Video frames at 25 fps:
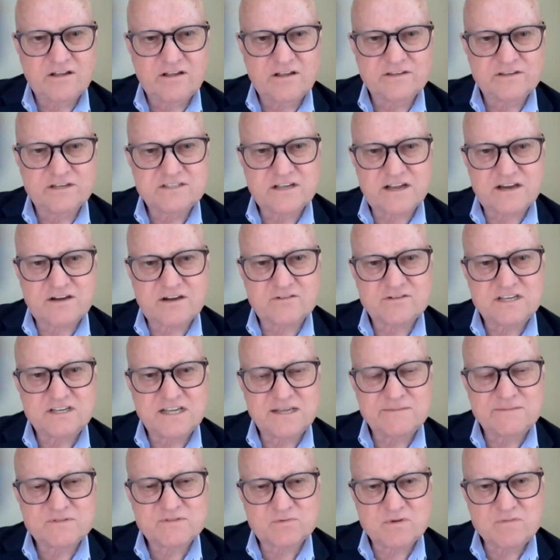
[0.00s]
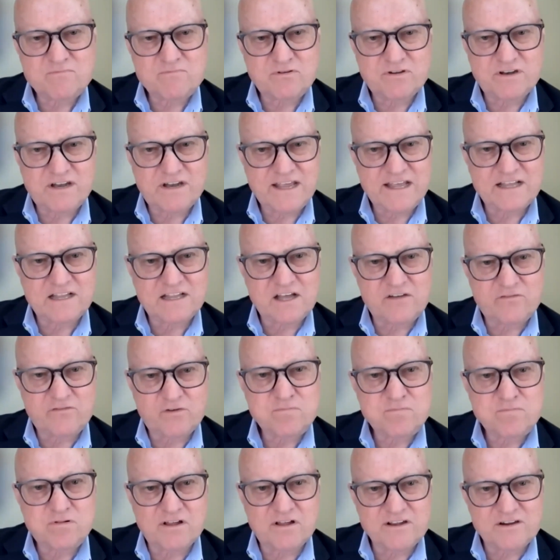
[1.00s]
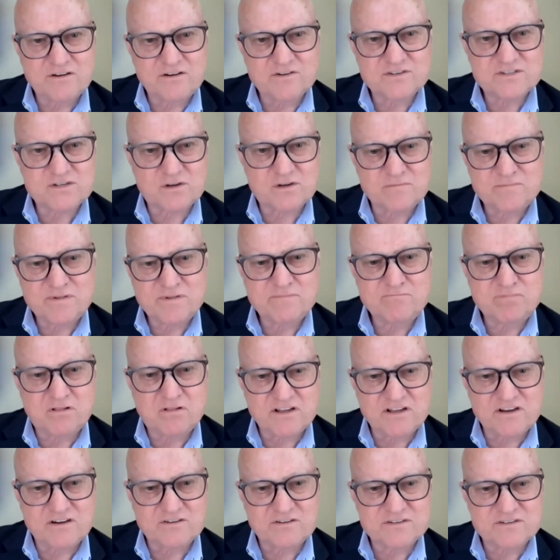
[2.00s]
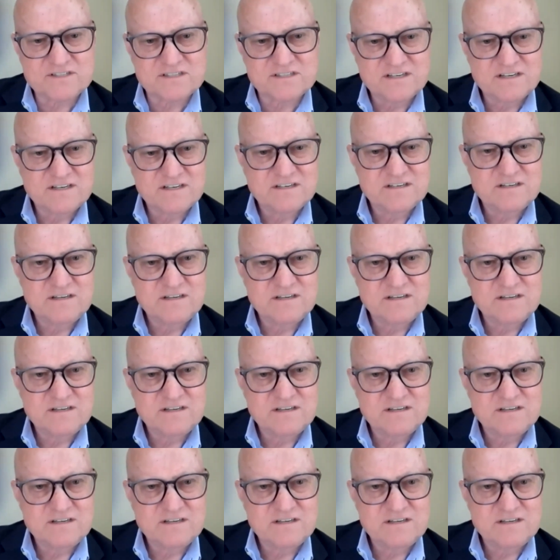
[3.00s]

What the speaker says: on the Tiger teams, we put A-level players or B players,